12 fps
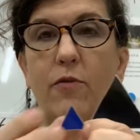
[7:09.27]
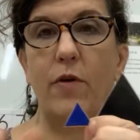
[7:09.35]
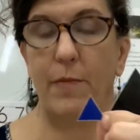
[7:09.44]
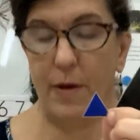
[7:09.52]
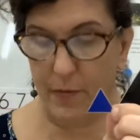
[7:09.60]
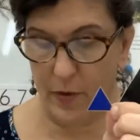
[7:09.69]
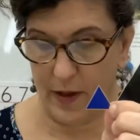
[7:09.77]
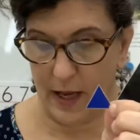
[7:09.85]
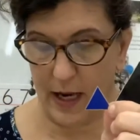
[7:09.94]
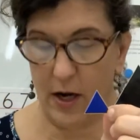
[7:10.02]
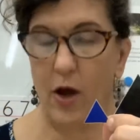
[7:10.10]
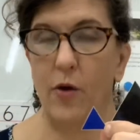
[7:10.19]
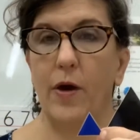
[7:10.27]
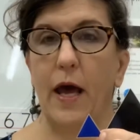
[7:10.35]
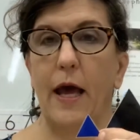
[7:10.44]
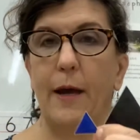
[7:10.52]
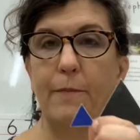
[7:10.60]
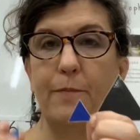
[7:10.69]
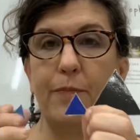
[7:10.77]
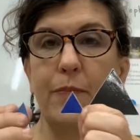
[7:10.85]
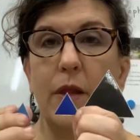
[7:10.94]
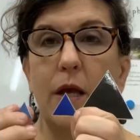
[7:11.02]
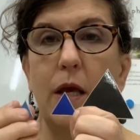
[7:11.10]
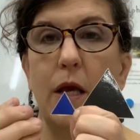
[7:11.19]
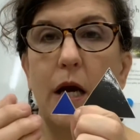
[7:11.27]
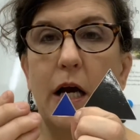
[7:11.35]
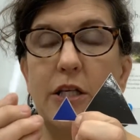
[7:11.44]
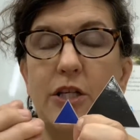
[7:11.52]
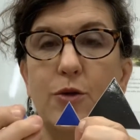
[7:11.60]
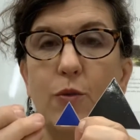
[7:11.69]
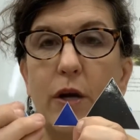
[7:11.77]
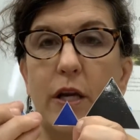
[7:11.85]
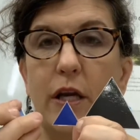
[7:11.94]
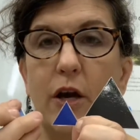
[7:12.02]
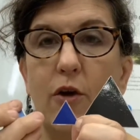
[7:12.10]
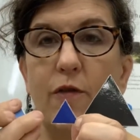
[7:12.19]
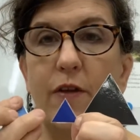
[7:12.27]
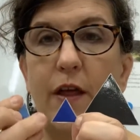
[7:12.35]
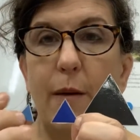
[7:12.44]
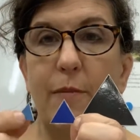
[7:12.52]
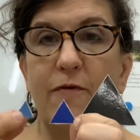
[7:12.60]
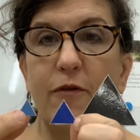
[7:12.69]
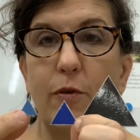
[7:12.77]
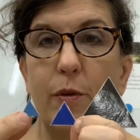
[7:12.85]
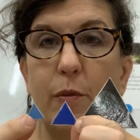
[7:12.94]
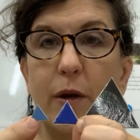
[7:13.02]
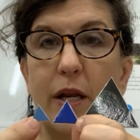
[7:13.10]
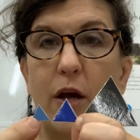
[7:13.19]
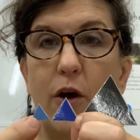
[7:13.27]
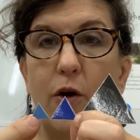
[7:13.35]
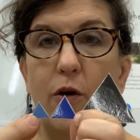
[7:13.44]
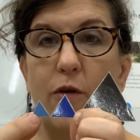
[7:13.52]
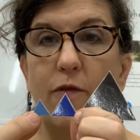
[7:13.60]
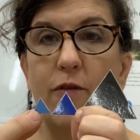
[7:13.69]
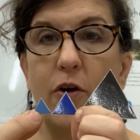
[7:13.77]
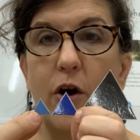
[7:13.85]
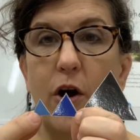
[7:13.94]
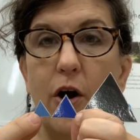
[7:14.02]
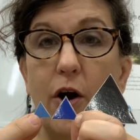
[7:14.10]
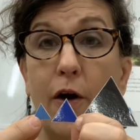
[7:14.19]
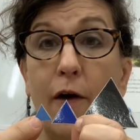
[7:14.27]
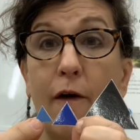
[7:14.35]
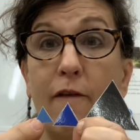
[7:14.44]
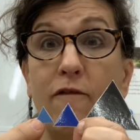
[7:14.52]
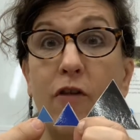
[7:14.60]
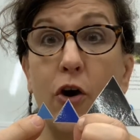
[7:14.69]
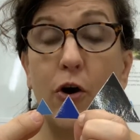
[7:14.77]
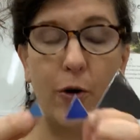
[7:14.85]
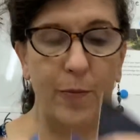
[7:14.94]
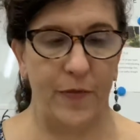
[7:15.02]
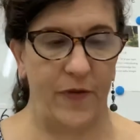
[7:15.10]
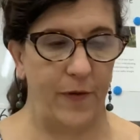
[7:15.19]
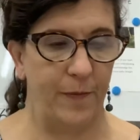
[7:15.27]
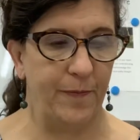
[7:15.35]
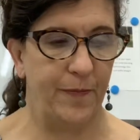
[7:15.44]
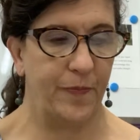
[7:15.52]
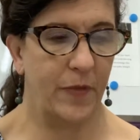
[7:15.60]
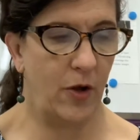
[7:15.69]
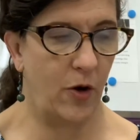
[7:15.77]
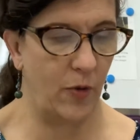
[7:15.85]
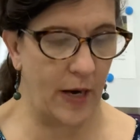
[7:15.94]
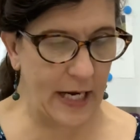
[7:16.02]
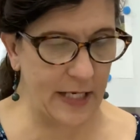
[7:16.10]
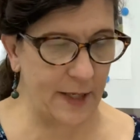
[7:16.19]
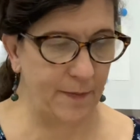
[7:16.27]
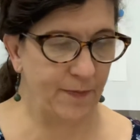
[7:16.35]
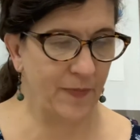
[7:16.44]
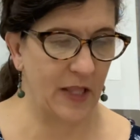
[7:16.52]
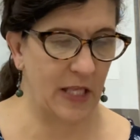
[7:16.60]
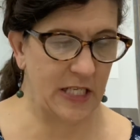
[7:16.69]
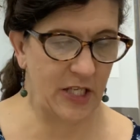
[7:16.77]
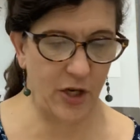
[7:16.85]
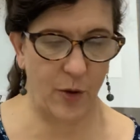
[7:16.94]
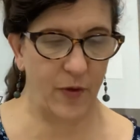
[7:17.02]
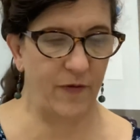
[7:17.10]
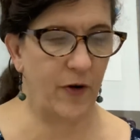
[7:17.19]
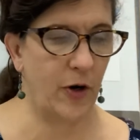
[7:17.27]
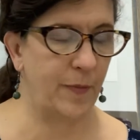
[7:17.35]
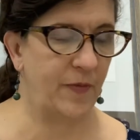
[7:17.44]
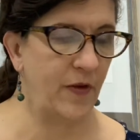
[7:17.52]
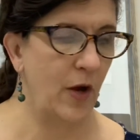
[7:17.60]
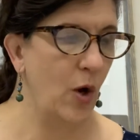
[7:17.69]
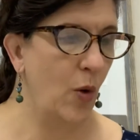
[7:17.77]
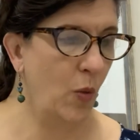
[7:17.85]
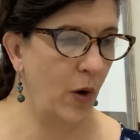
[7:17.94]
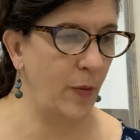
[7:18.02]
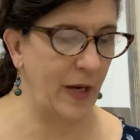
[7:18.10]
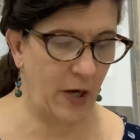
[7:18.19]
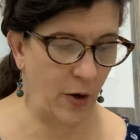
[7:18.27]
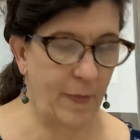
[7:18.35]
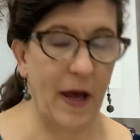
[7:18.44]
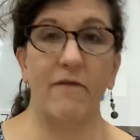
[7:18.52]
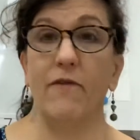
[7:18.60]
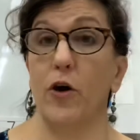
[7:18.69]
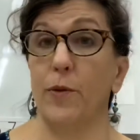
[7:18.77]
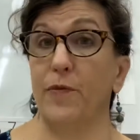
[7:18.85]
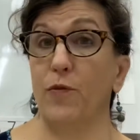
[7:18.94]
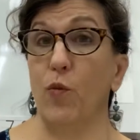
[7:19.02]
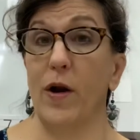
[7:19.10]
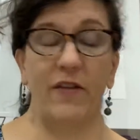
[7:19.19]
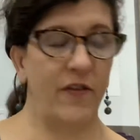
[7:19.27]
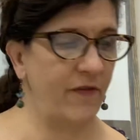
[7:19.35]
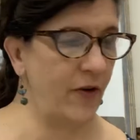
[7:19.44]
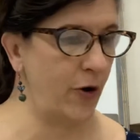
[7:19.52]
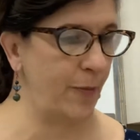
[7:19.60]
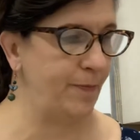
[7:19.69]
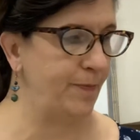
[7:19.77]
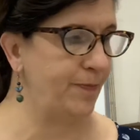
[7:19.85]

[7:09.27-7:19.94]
Remember that. Okay. I just wanted to go over that before we went over our verbs. All right, let's start with verbs. What do we know about verbs? What is a verb?